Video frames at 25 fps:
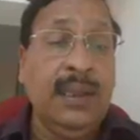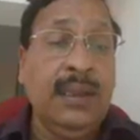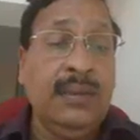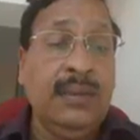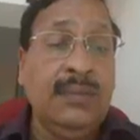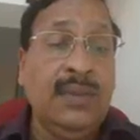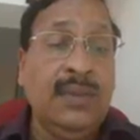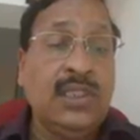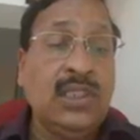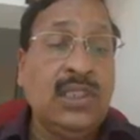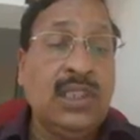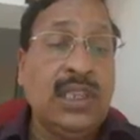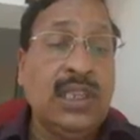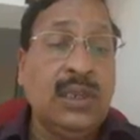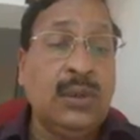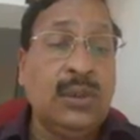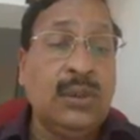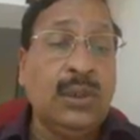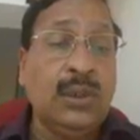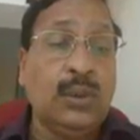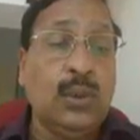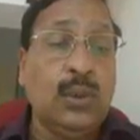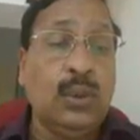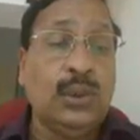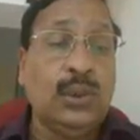which is equal to
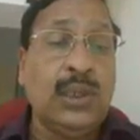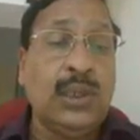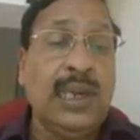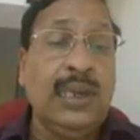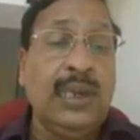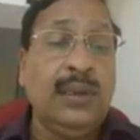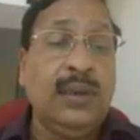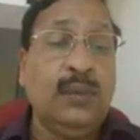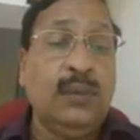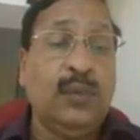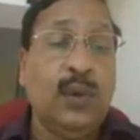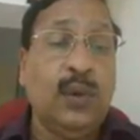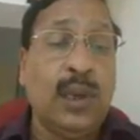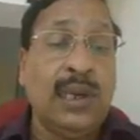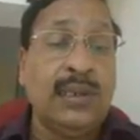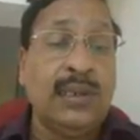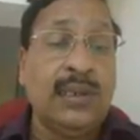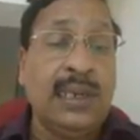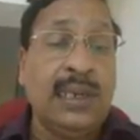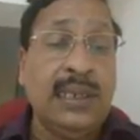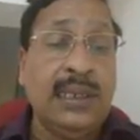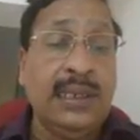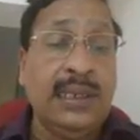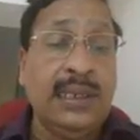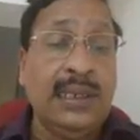root 3 into
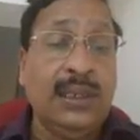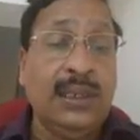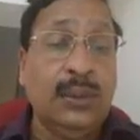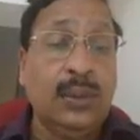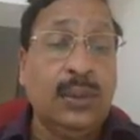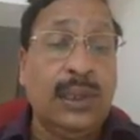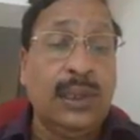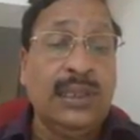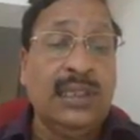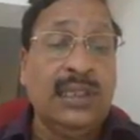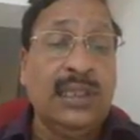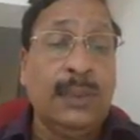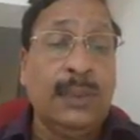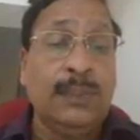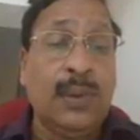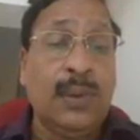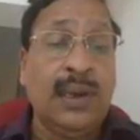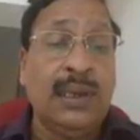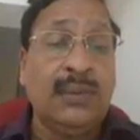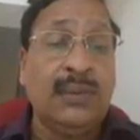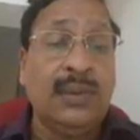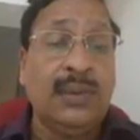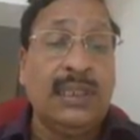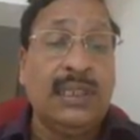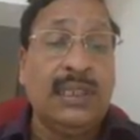400 into
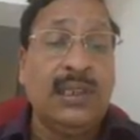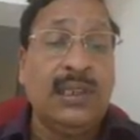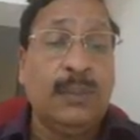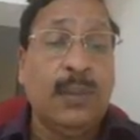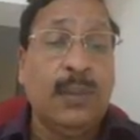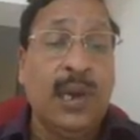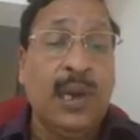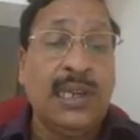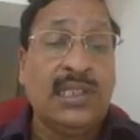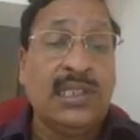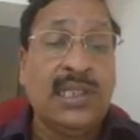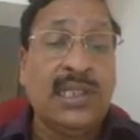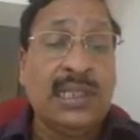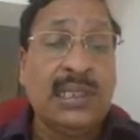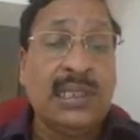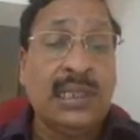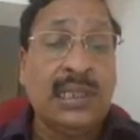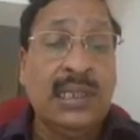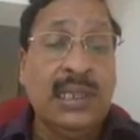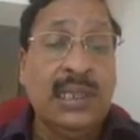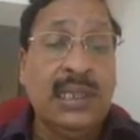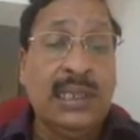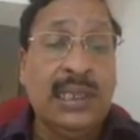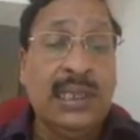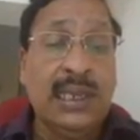23.1 into 0.6
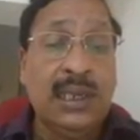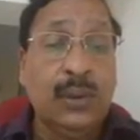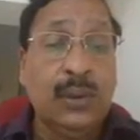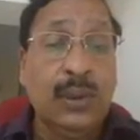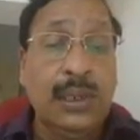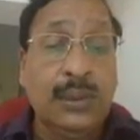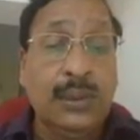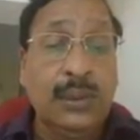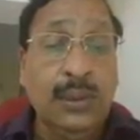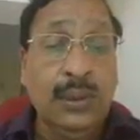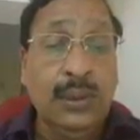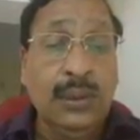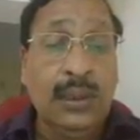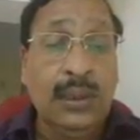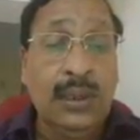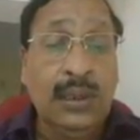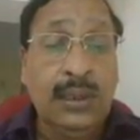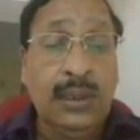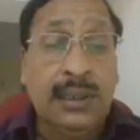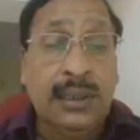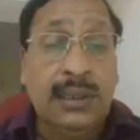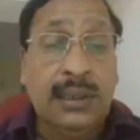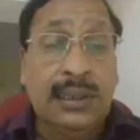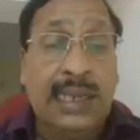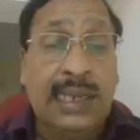equal to
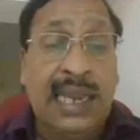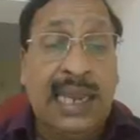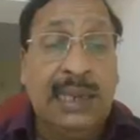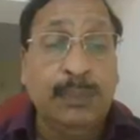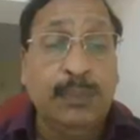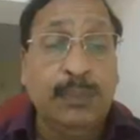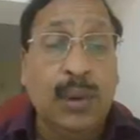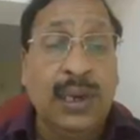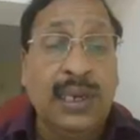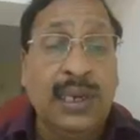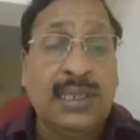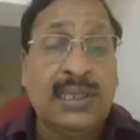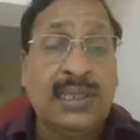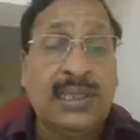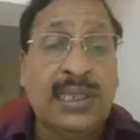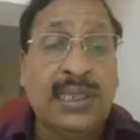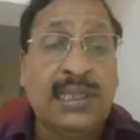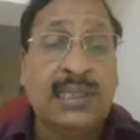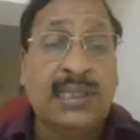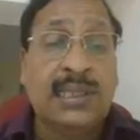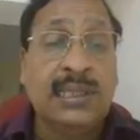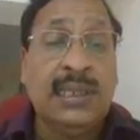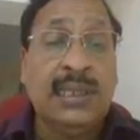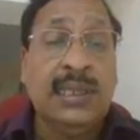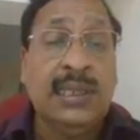
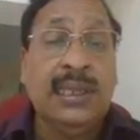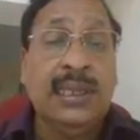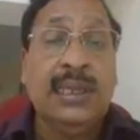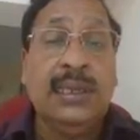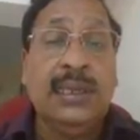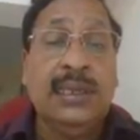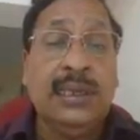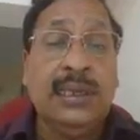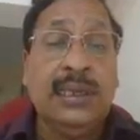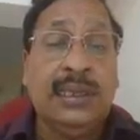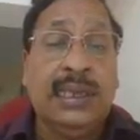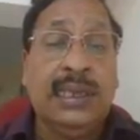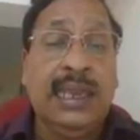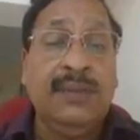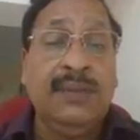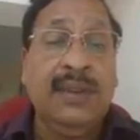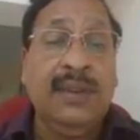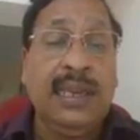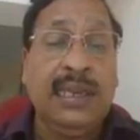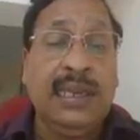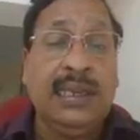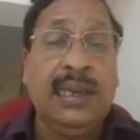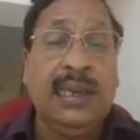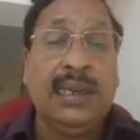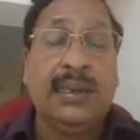9.6
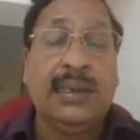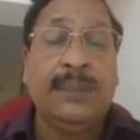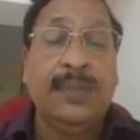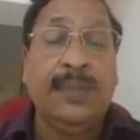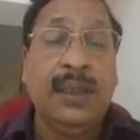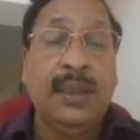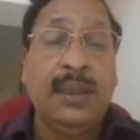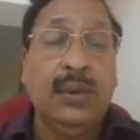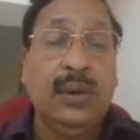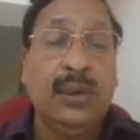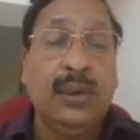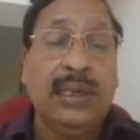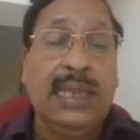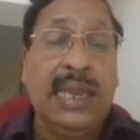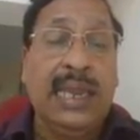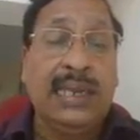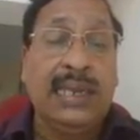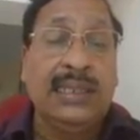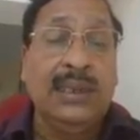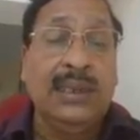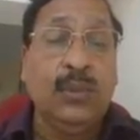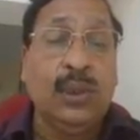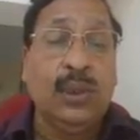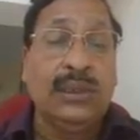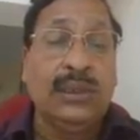kVAR, or
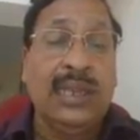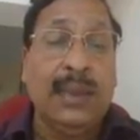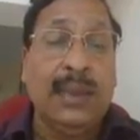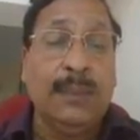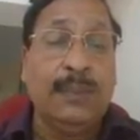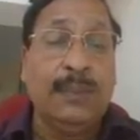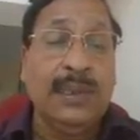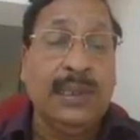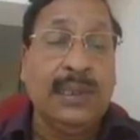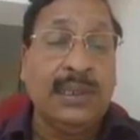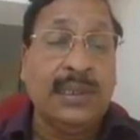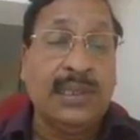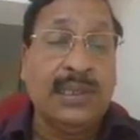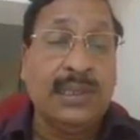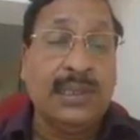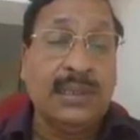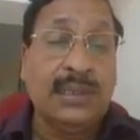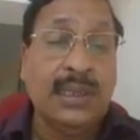reactive volt amperes.